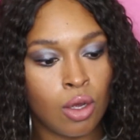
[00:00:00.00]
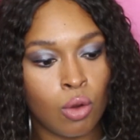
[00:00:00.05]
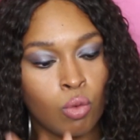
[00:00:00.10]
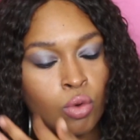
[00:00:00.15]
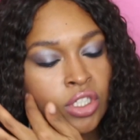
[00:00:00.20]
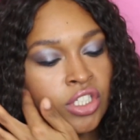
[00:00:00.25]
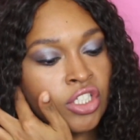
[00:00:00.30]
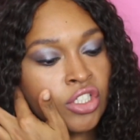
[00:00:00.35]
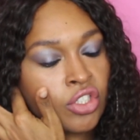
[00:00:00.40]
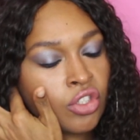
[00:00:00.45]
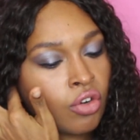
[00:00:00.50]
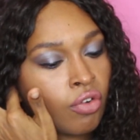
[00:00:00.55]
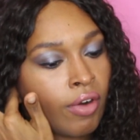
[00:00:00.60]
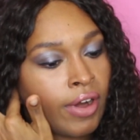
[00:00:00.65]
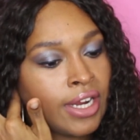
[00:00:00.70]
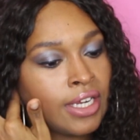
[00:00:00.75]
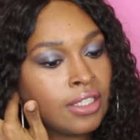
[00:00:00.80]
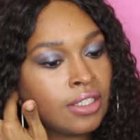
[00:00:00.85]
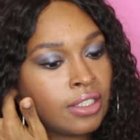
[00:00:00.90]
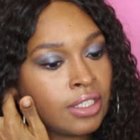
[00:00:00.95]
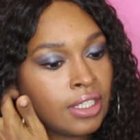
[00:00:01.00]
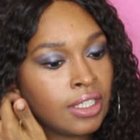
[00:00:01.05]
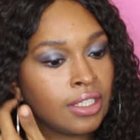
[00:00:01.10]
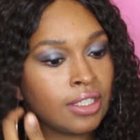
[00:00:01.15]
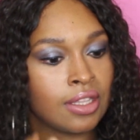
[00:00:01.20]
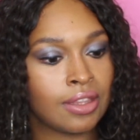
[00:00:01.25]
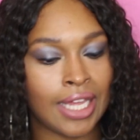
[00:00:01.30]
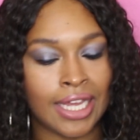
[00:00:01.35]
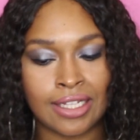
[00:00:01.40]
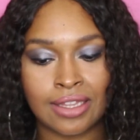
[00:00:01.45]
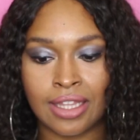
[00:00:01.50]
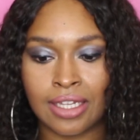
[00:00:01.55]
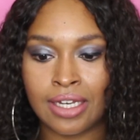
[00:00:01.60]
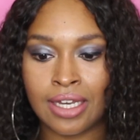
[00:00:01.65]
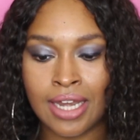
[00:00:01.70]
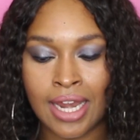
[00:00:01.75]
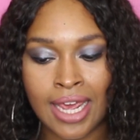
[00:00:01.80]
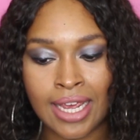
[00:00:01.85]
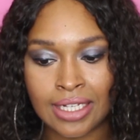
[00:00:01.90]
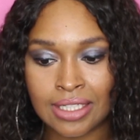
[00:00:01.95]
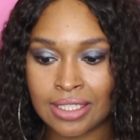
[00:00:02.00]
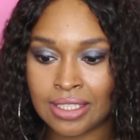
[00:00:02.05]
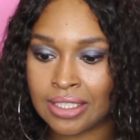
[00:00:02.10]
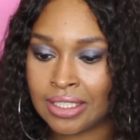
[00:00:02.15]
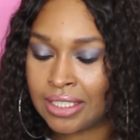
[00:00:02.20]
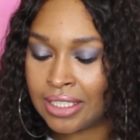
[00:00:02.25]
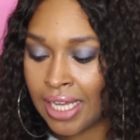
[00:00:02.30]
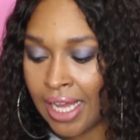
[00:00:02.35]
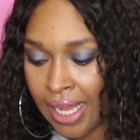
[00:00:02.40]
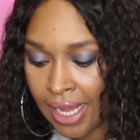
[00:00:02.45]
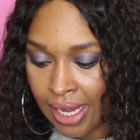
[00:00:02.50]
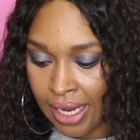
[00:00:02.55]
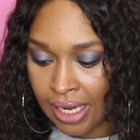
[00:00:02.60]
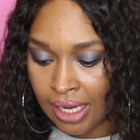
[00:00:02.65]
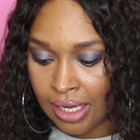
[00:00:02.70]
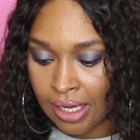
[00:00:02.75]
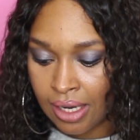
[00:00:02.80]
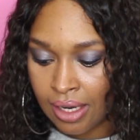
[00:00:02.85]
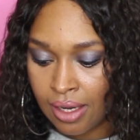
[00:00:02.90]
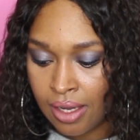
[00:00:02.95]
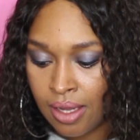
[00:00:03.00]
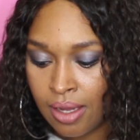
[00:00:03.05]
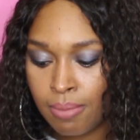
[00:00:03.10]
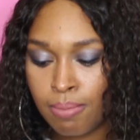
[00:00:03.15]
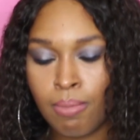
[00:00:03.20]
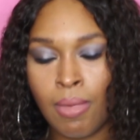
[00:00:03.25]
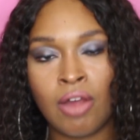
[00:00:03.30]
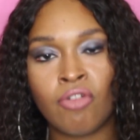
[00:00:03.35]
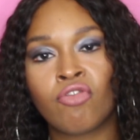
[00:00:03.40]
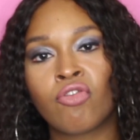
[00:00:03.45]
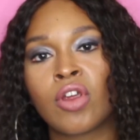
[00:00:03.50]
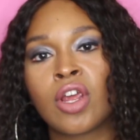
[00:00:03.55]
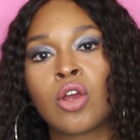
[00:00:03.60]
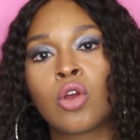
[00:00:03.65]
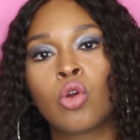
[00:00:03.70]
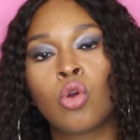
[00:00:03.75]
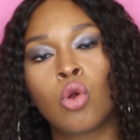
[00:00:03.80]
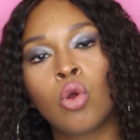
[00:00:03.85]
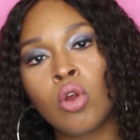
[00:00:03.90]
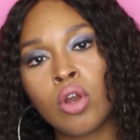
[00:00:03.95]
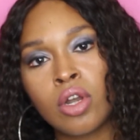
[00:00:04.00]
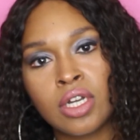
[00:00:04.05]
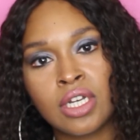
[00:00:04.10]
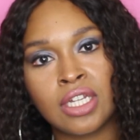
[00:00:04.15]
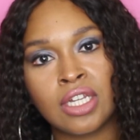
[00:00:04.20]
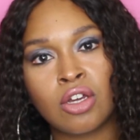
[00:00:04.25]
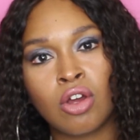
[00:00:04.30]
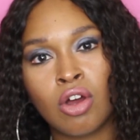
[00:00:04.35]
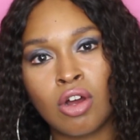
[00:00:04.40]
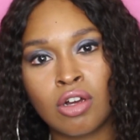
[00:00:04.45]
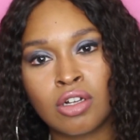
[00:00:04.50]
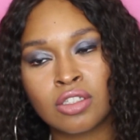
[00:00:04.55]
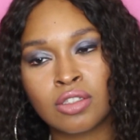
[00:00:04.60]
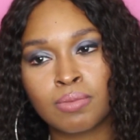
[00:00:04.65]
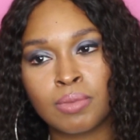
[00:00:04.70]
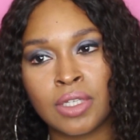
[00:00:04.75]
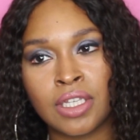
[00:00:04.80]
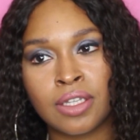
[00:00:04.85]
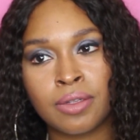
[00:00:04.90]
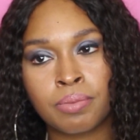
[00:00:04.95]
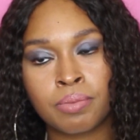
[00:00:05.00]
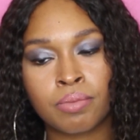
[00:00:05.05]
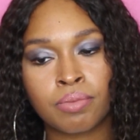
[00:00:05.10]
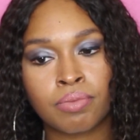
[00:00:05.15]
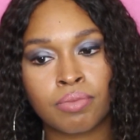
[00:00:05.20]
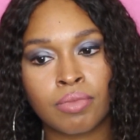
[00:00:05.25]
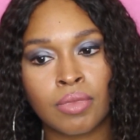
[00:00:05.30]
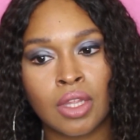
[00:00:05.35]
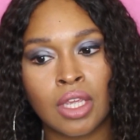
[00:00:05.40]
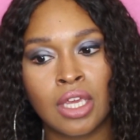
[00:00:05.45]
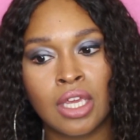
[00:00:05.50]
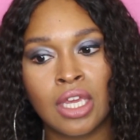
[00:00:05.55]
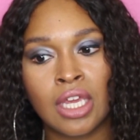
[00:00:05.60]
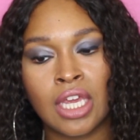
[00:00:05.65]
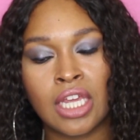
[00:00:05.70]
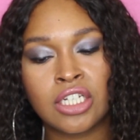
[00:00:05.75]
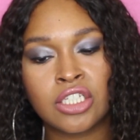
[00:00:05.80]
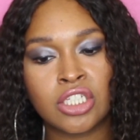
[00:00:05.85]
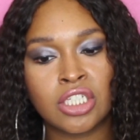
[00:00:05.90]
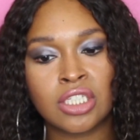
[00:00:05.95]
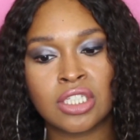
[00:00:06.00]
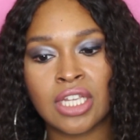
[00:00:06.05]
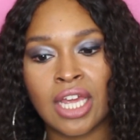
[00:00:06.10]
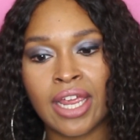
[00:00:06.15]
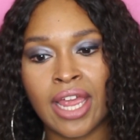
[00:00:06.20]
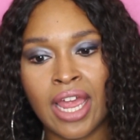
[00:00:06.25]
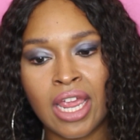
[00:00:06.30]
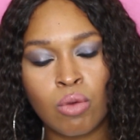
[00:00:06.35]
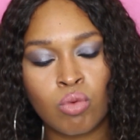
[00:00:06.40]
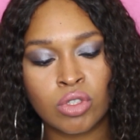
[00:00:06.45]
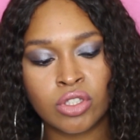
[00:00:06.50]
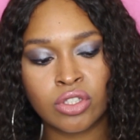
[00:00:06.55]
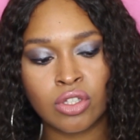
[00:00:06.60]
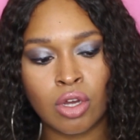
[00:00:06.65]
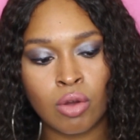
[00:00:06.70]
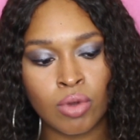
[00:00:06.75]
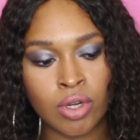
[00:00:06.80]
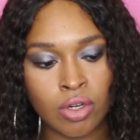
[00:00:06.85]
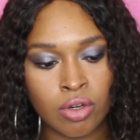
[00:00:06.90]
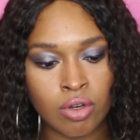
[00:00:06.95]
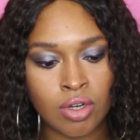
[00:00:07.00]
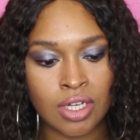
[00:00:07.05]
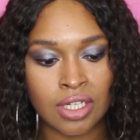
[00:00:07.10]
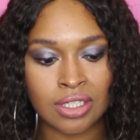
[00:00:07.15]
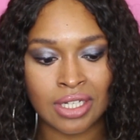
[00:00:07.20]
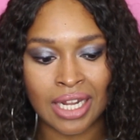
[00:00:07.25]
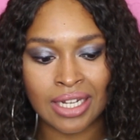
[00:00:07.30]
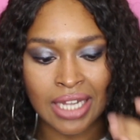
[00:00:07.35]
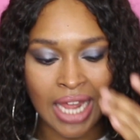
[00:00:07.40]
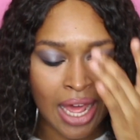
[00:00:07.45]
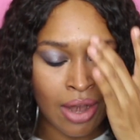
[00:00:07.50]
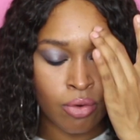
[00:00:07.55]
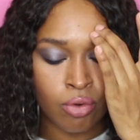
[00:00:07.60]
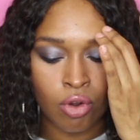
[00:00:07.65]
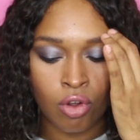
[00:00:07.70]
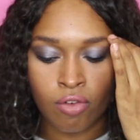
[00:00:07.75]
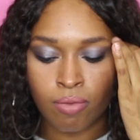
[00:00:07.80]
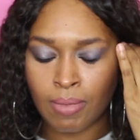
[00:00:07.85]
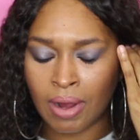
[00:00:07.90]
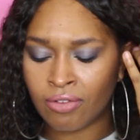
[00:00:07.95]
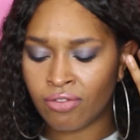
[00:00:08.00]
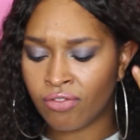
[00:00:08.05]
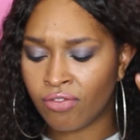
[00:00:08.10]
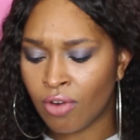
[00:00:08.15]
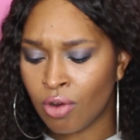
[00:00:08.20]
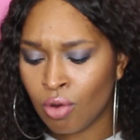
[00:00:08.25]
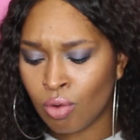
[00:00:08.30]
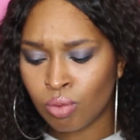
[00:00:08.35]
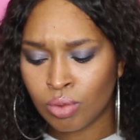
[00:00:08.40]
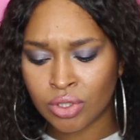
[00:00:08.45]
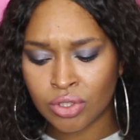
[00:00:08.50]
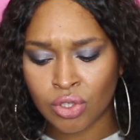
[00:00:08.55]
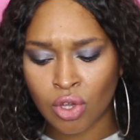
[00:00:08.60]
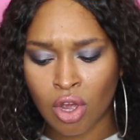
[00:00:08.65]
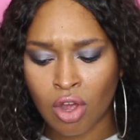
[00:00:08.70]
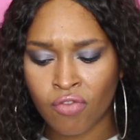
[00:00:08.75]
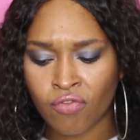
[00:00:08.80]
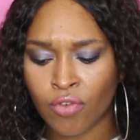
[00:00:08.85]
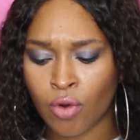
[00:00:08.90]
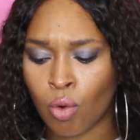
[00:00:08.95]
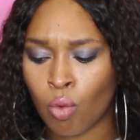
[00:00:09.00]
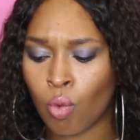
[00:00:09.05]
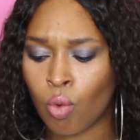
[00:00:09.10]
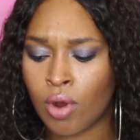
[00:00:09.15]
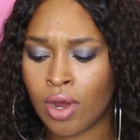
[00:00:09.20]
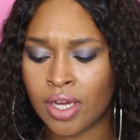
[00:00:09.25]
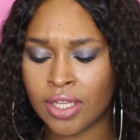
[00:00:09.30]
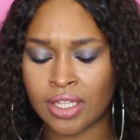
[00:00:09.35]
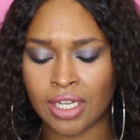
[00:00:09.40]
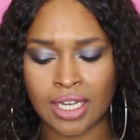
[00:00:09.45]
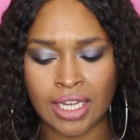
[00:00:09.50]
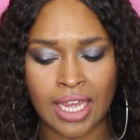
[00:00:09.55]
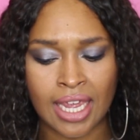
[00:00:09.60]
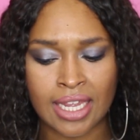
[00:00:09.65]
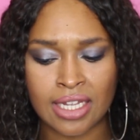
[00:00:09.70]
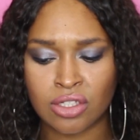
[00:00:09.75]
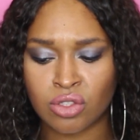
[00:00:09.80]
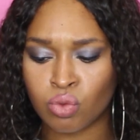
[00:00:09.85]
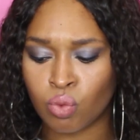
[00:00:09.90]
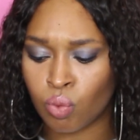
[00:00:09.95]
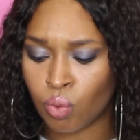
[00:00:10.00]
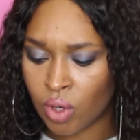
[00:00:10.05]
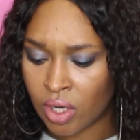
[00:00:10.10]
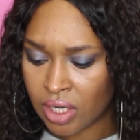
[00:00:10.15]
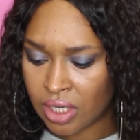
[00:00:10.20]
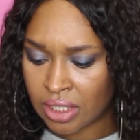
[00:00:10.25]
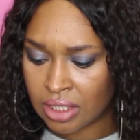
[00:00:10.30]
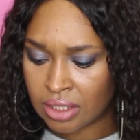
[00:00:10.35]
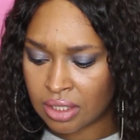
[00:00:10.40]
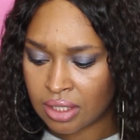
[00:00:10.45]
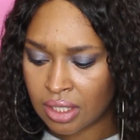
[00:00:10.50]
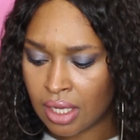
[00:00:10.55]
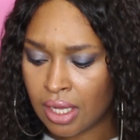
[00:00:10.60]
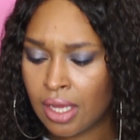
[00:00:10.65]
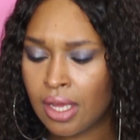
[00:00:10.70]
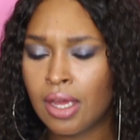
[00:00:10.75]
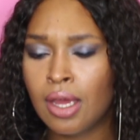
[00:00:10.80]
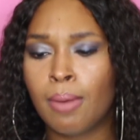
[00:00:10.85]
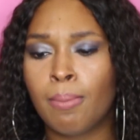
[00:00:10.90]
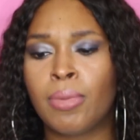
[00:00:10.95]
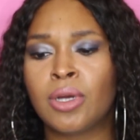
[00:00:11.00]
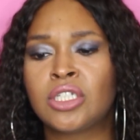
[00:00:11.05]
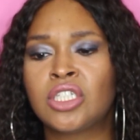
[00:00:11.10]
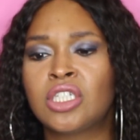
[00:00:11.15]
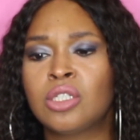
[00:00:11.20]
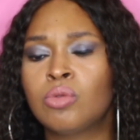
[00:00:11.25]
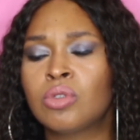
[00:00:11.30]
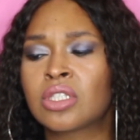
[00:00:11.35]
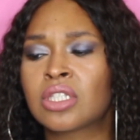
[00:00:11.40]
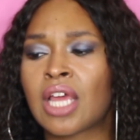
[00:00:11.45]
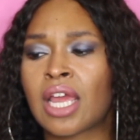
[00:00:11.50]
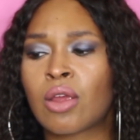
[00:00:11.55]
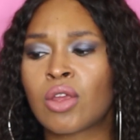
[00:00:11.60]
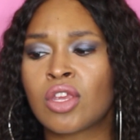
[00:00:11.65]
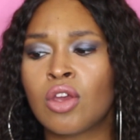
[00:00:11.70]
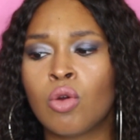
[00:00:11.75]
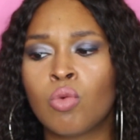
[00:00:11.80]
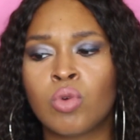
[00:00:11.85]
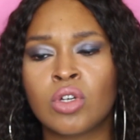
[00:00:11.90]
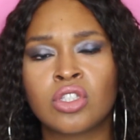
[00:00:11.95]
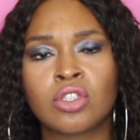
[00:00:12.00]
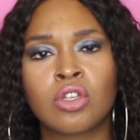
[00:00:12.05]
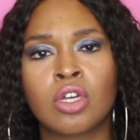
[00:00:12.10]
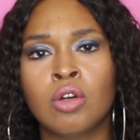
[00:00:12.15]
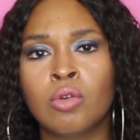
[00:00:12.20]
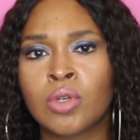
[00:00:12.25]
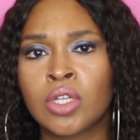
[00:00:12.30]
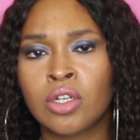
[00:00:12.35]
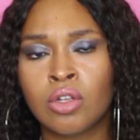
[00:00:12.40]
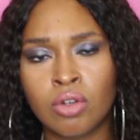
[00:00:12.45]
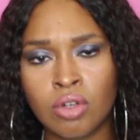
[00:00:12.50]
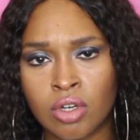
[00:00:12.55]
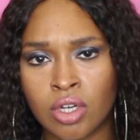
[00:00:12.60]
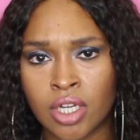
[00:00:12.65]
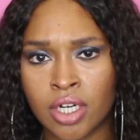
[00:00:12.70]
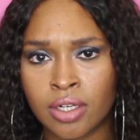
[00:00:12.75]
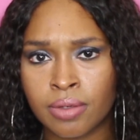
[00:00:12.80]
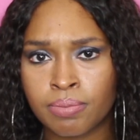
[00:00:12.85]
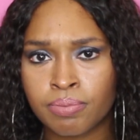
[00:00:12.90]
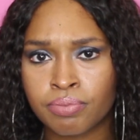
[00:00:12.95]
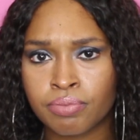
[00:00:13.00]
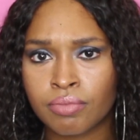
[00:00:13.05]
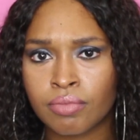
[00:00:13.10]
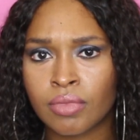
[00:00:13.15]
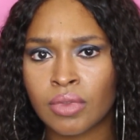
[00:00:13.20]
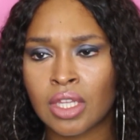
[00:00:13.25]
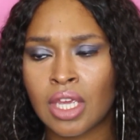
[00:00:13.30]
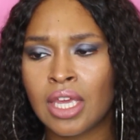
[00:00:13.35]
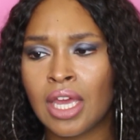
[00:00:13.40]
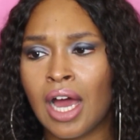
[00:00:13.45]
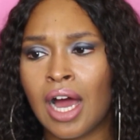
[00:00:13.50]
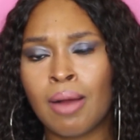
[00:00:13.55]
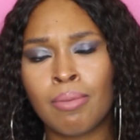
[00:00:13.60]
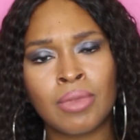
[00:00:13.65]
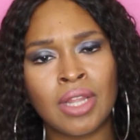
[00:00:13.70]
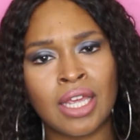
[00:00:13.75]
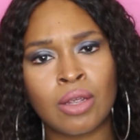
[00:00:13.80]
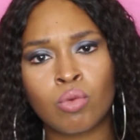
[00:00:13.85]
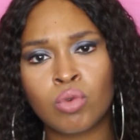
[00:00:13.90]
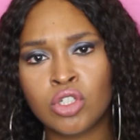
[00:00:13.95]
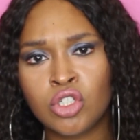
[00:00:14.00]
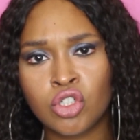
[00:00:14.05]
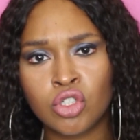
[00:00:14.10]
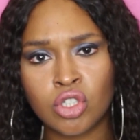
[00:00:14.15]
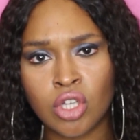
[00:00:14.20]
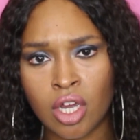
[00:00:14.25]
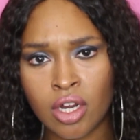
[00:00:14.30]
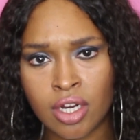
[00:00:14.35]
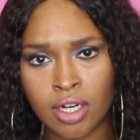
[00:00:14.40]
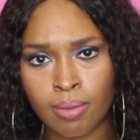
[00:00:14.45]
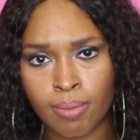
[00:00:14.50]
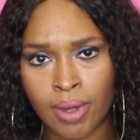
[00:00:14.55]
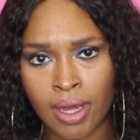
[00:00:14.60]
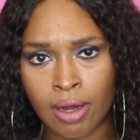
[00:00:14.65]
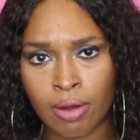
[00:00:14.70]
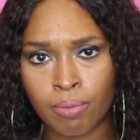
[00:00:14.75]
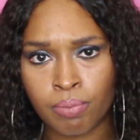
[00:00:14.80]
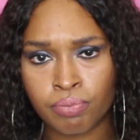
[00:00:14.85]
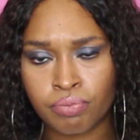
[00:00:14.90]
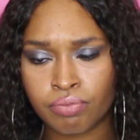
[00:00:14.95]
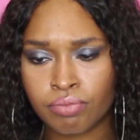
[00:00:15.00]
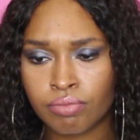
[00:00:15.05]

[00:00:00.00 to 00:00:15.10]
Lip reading: Which is crazy. Like the next day, my friend Courtney calls me and she's like, hey, what's going on? Because I don't know if my phone was off or what the case was. But she was like, yo, what's going on? I'm like, what you talking about?